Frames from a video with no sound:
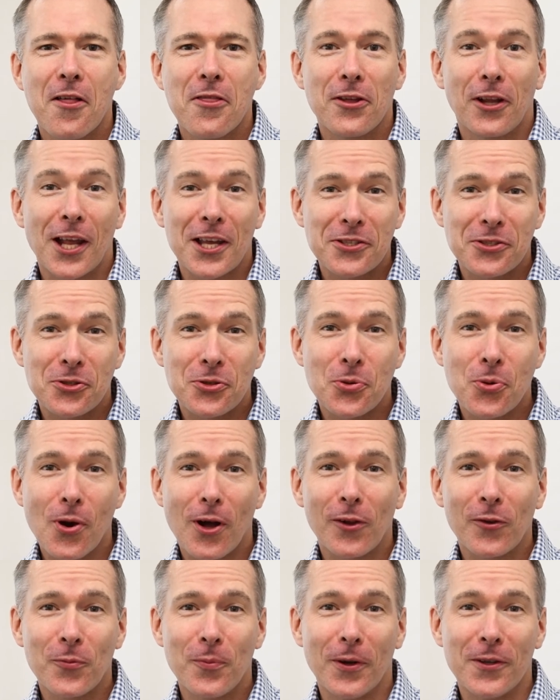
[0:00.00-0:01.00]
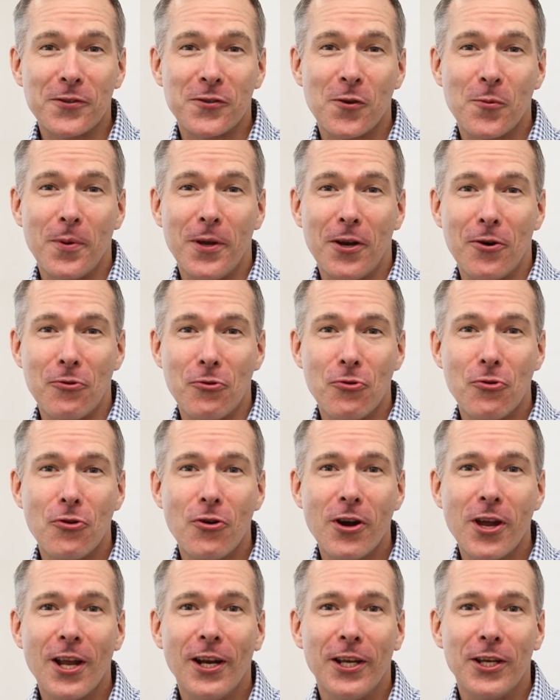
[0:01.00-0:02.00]
The last 12 months have been a
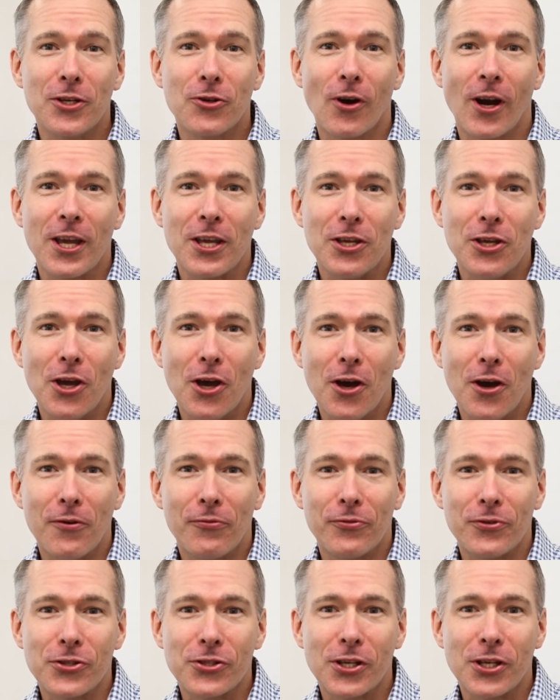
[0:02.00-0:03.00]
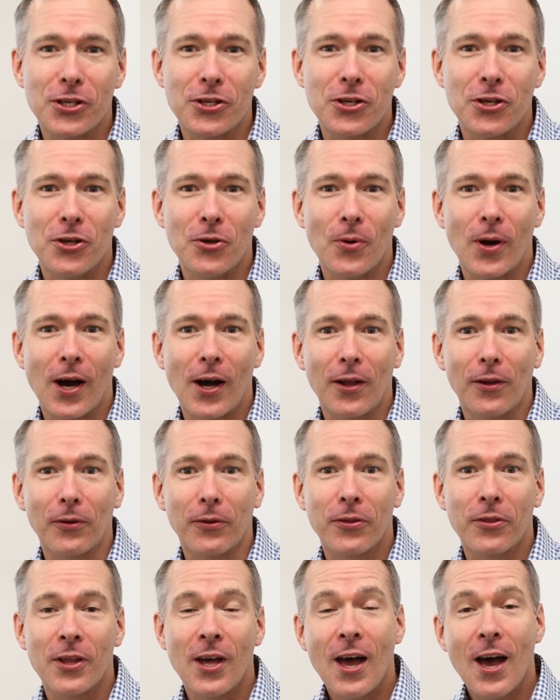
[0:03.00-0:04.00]
really great year for CQ
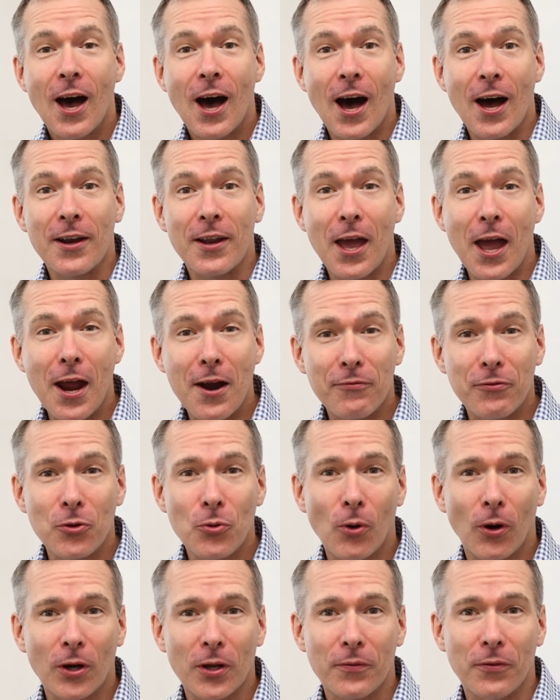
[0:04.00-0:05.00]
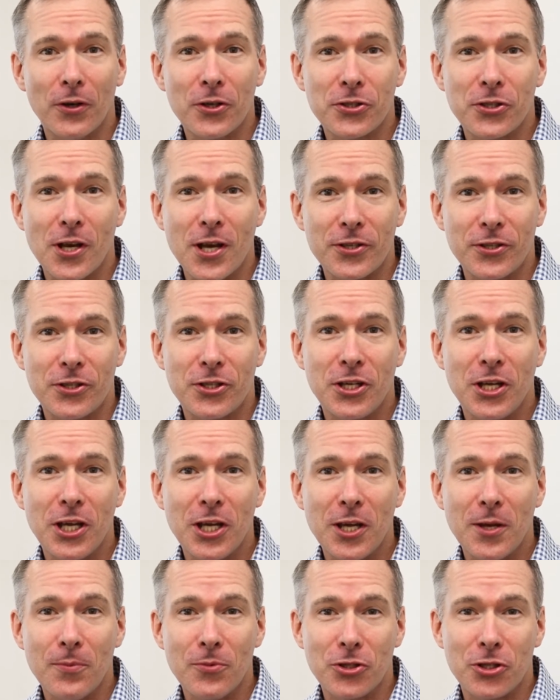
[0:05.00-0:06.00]
Health, and every one of us as a
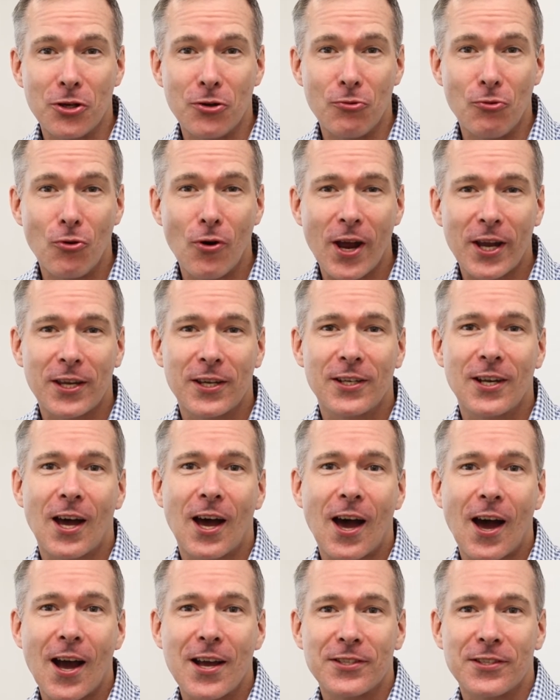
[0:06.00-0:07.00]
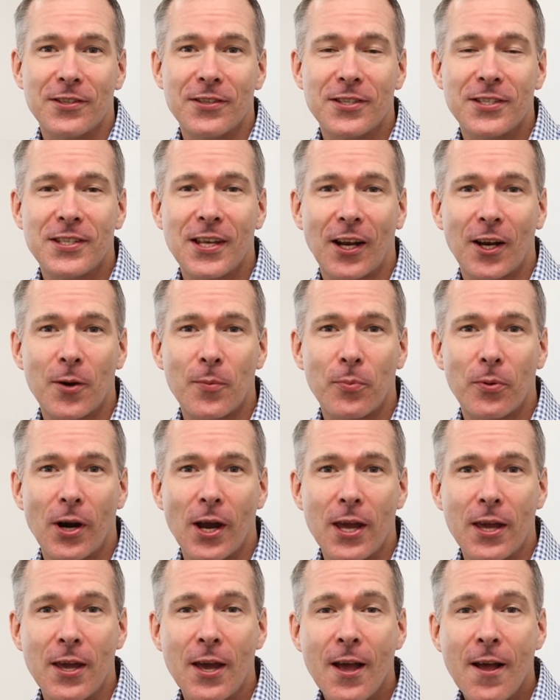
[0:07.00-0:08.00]
team should recognise and
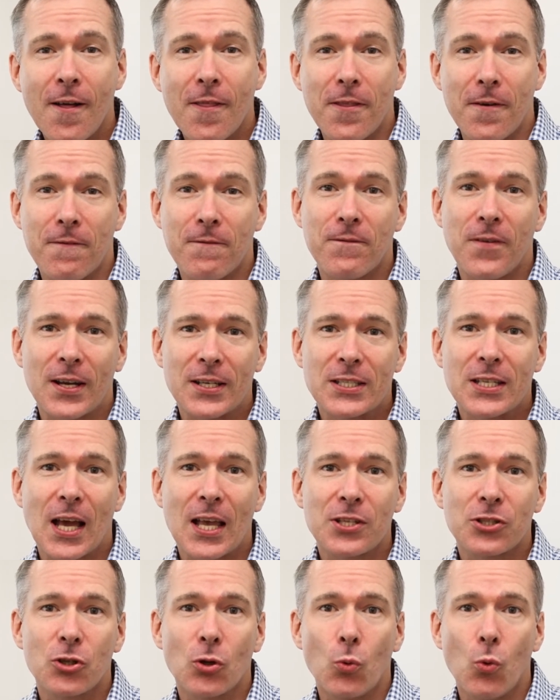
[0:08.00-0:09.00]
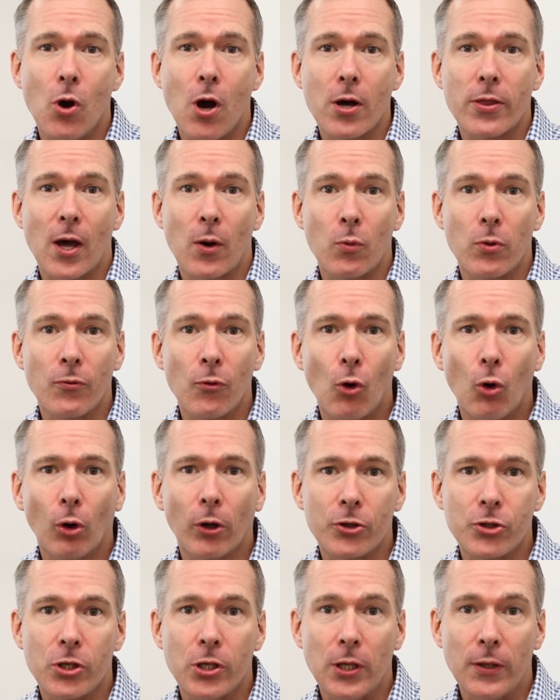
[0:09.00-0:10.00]
celebrate the fantastic work that we've all
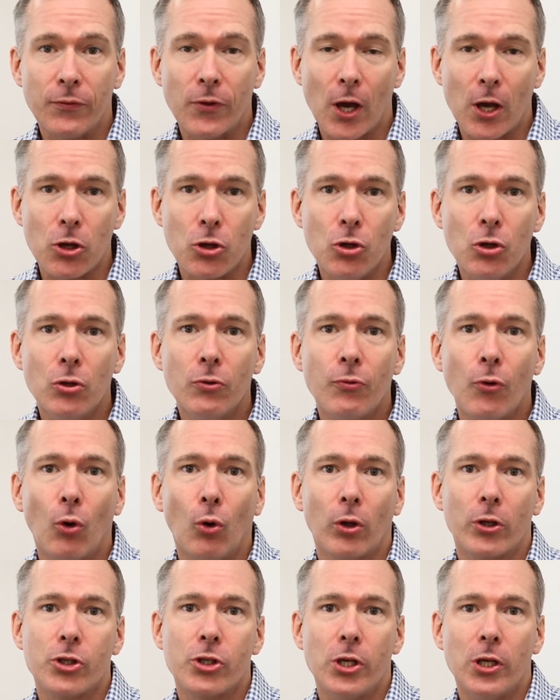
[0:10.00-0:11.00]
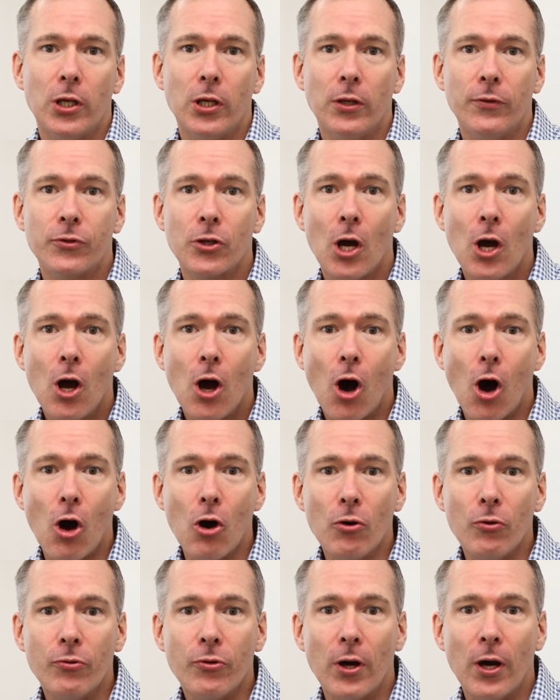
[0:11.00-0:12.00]
achieved, that you've all achieved
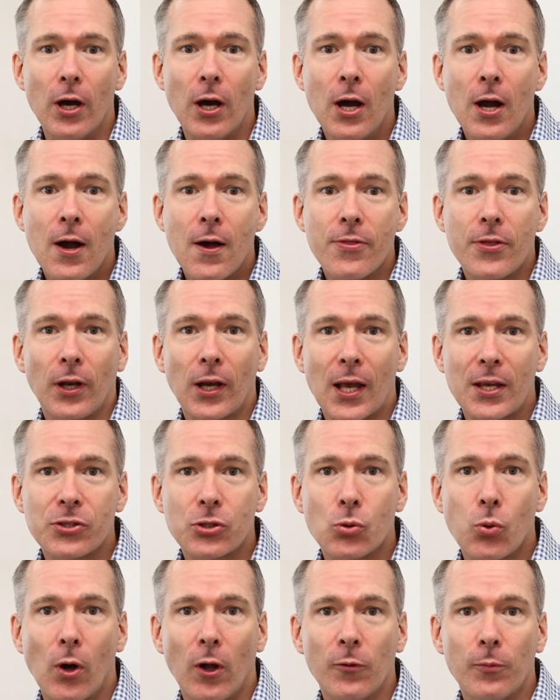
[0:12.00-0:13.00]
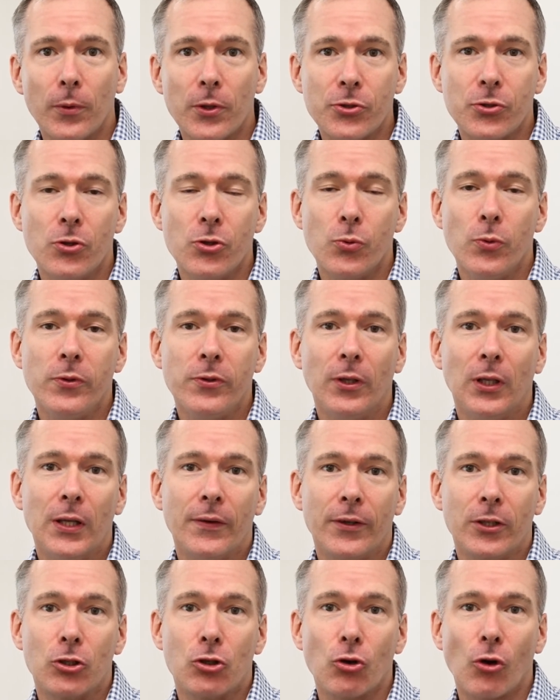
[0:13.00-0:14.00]
over the last 12 months as we've
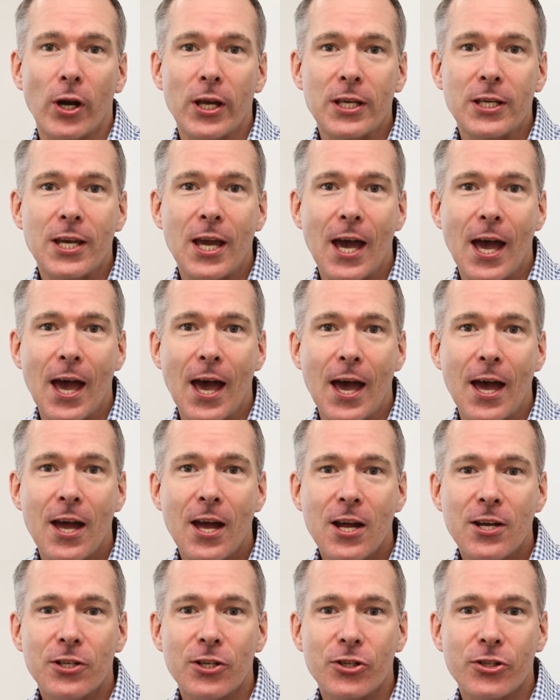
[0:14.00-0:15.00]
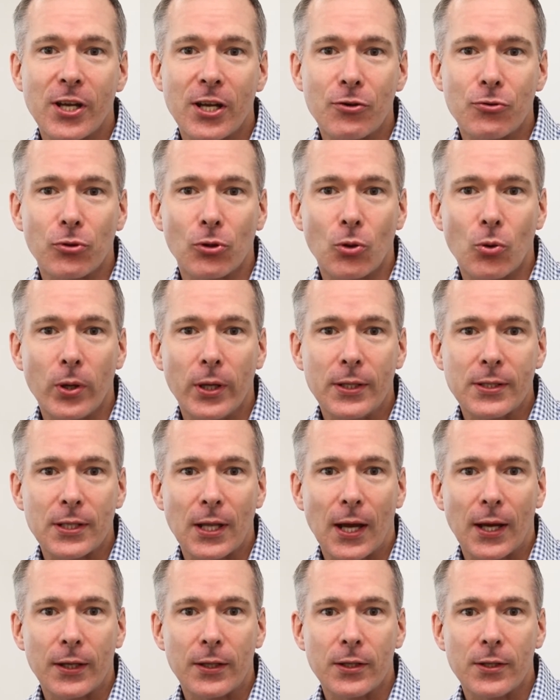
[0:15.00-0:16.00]
delivered great care to Central
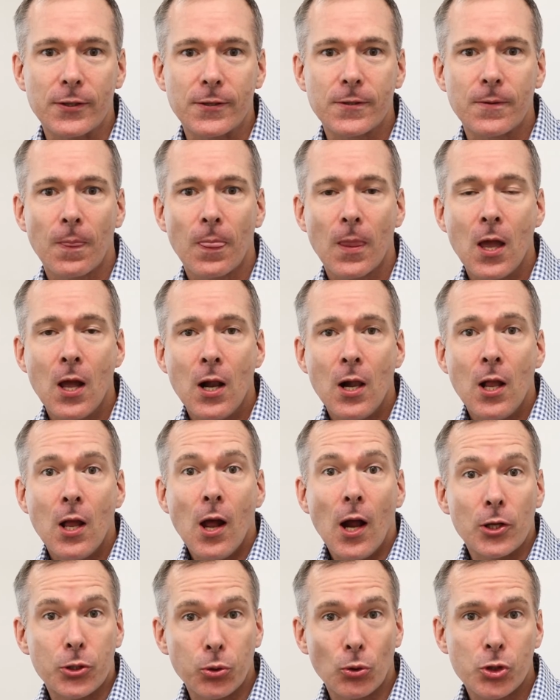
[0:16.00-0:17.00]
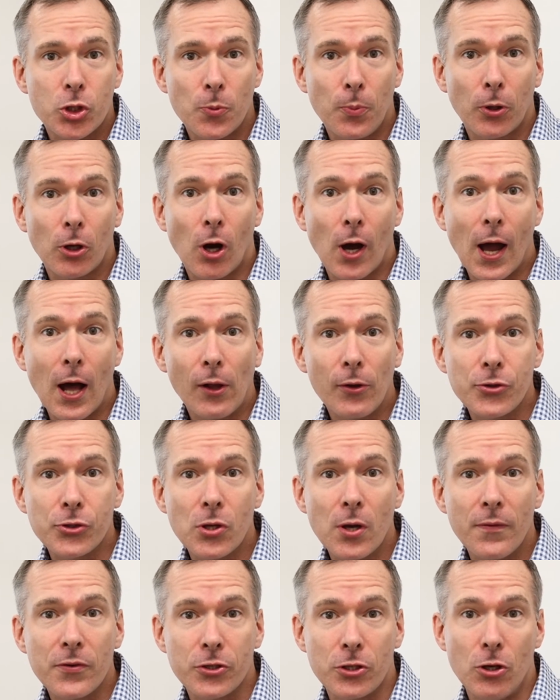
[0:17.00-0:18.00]
Queenslanders. It's also put our health
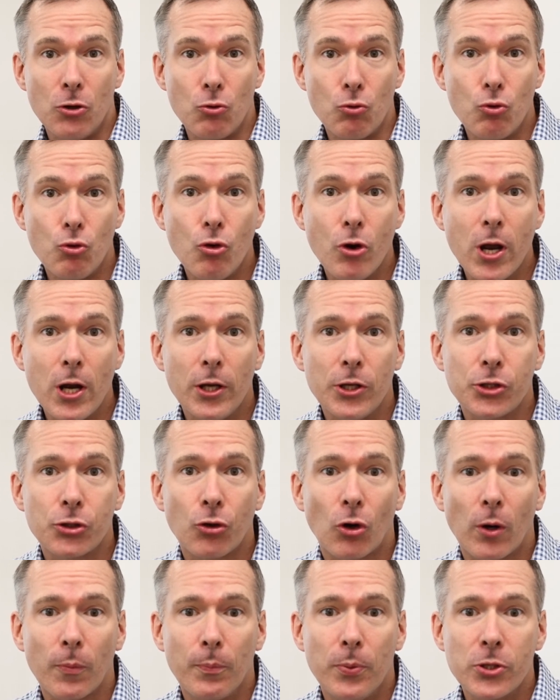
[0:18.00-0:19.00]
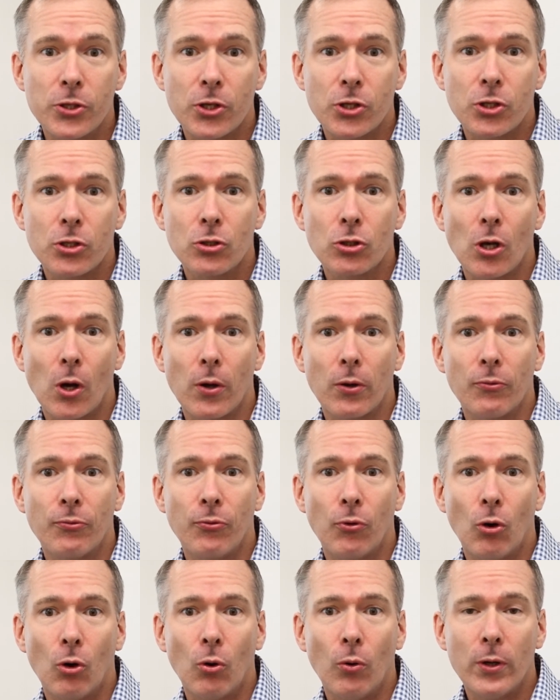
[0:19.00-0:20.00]
service in a really strong position going
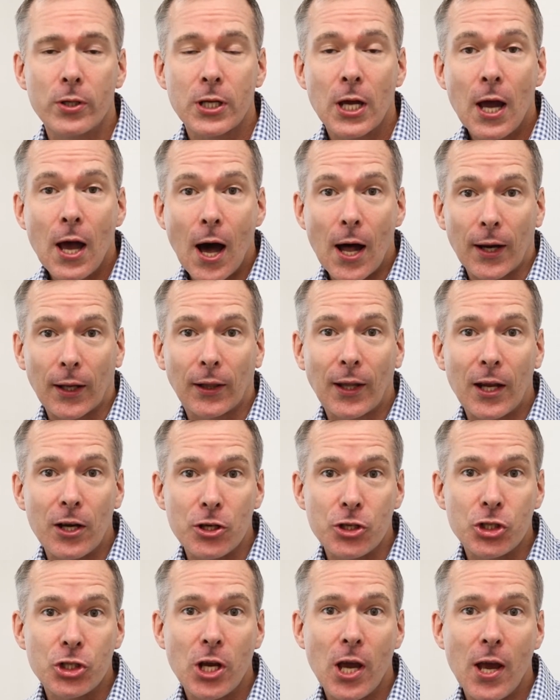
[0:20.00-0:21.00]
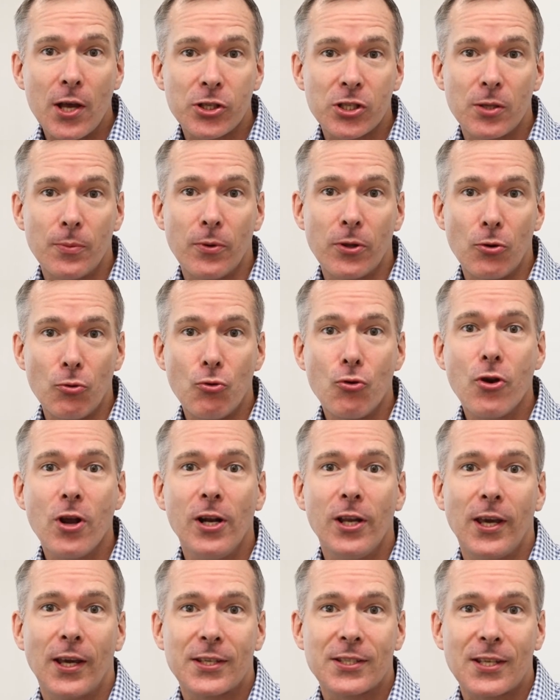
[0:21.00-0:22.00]
forward, and I'd like to share some of the
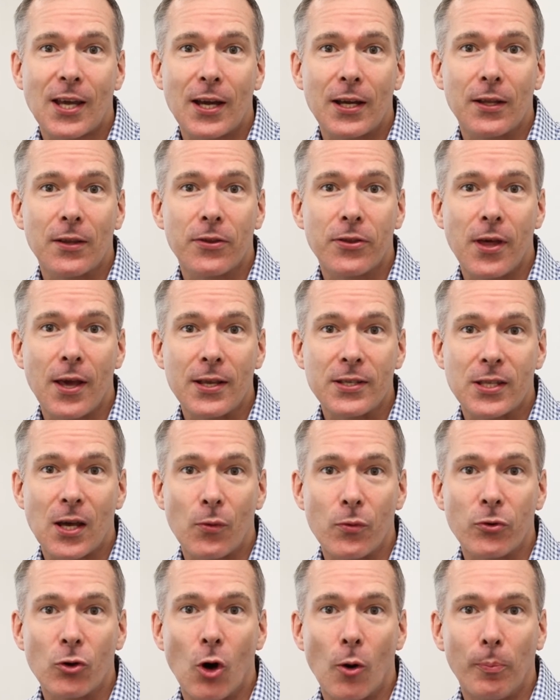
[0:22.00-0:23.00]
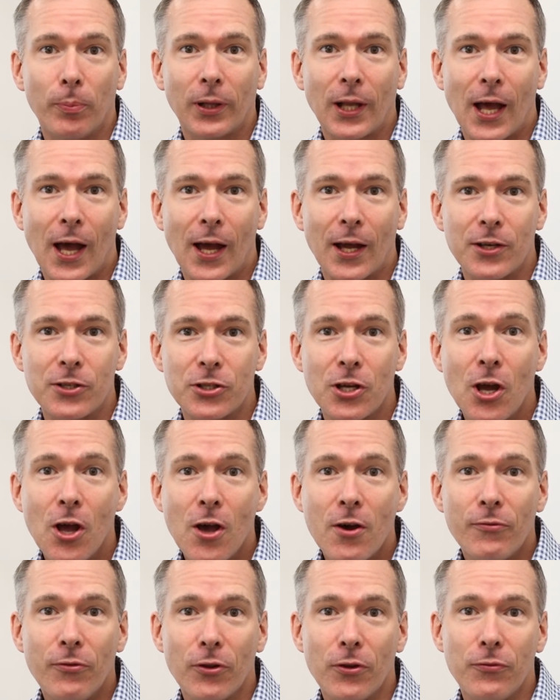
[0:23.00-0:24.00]
really exciting things that we've got planned
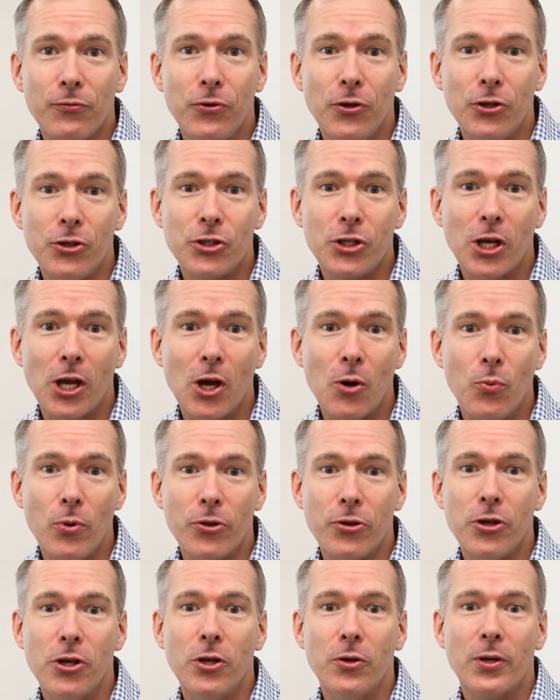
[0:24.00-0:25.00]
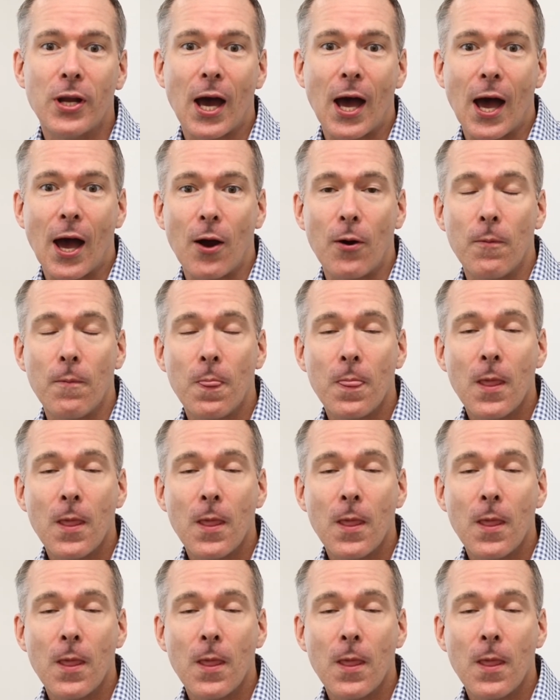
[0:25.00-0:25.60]
for the future with you now.